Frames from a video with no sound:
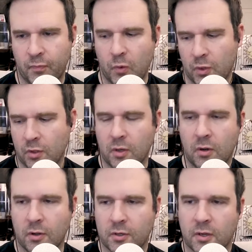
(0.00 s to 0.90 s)
We took all
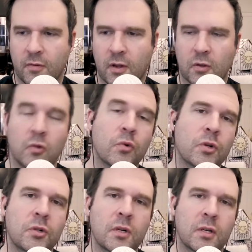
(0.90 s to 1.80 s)
our stuff out of the storage
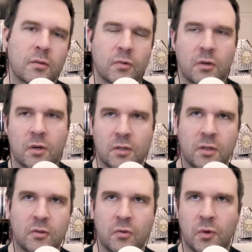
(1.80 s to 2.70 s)
unit because it was costing
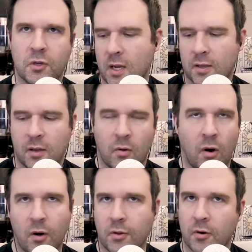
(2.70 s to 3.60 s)
us too much. It's now
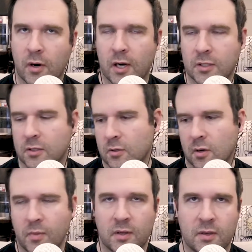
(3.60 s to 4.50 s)
all in the garage. It's all
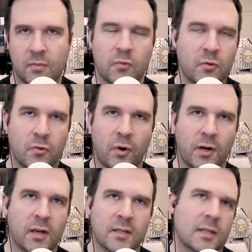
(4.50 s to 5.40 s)
messy. I'm supposed to
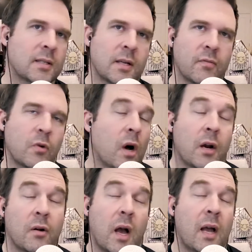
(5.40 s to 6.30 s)
organize it, and I have no, I
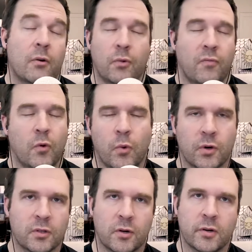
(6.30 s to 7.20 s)
don't, I don't even know where to
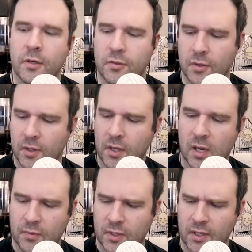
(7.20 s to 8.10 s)
start. So the
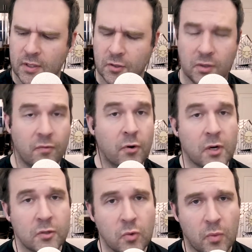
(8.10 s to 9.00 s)
cop's like, did you leave your
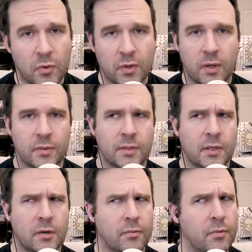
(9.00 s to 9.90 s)
garage door open? I was like,
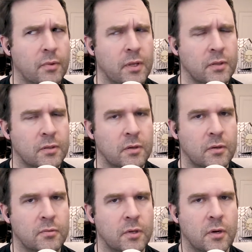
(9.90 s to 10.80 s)
I don't think so,
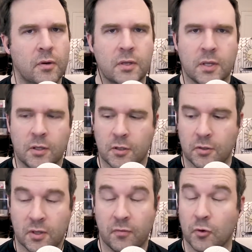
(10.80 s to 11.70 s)
no. And he's like, did you
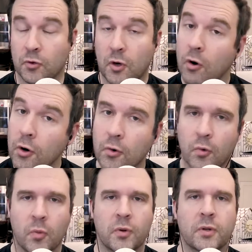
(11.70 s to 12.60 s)
leave your car door
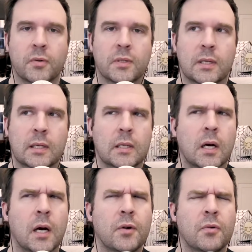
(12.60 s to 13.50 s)
open? And I was like,
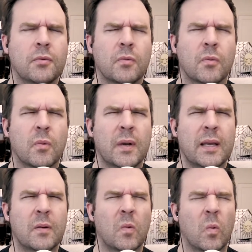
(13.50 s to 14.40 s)
I don't,
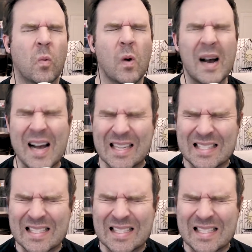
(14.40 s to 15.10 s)
wait, what?